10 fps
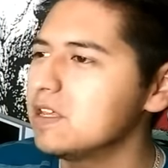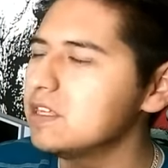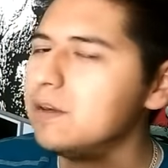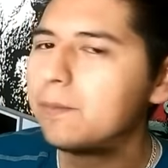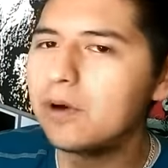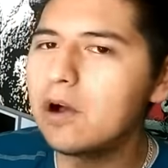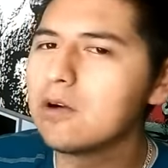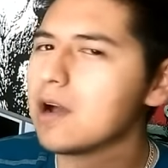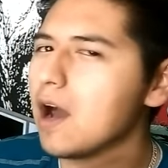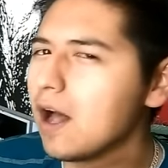You
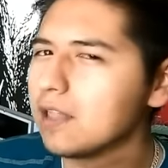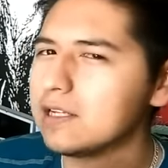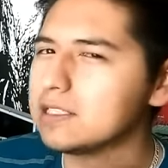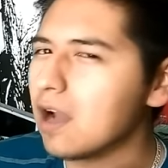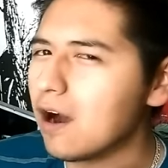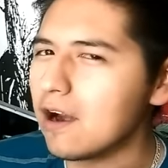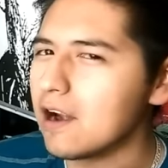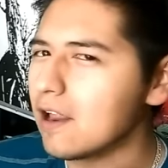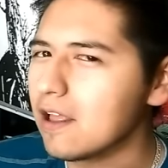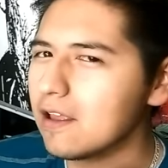broke Ollie's
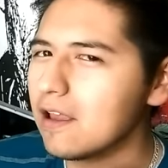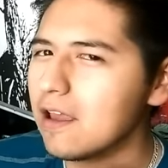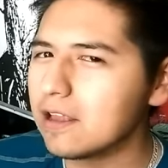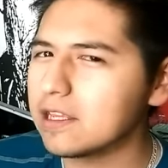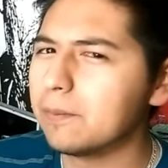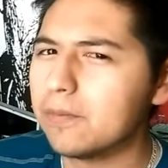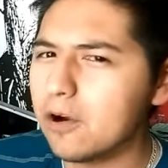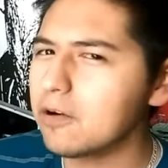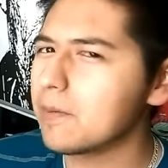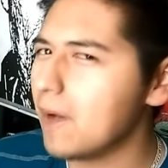heart, and you
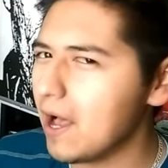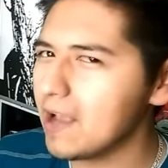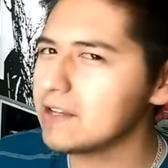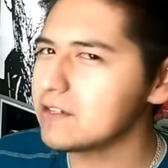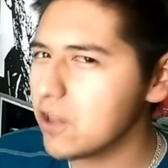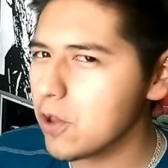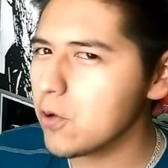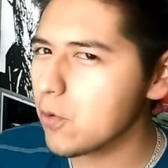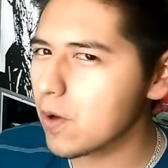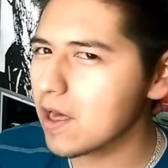broke mine too.